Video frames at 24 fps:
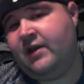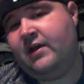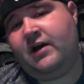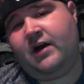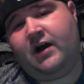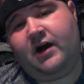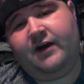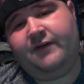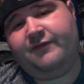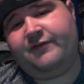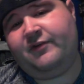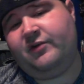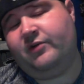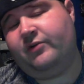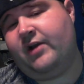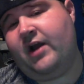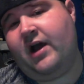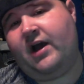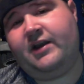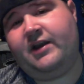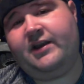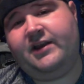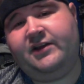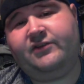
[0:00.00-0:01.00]
If you're
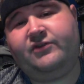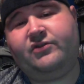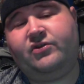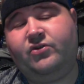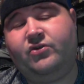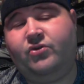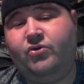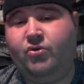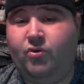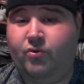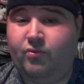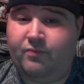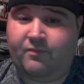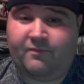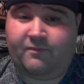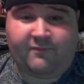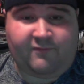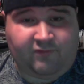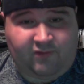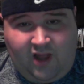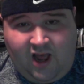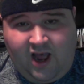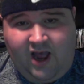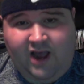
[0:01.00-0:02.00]
not into
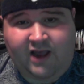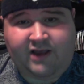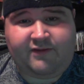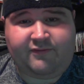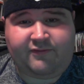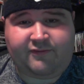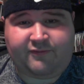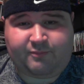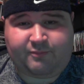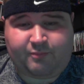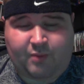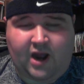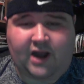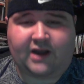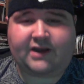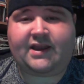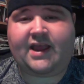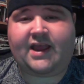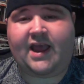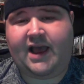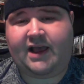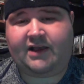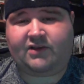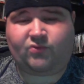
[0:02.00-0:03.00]
live
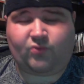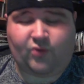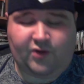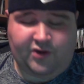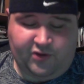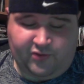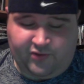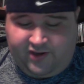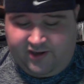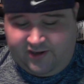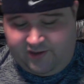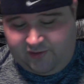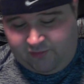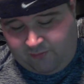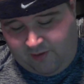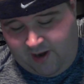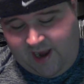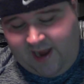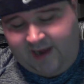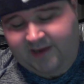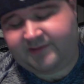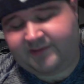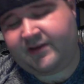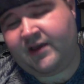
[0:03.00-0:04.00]
podcasts where you can
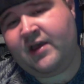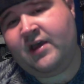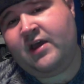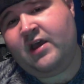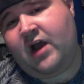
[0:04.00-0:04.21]
interact,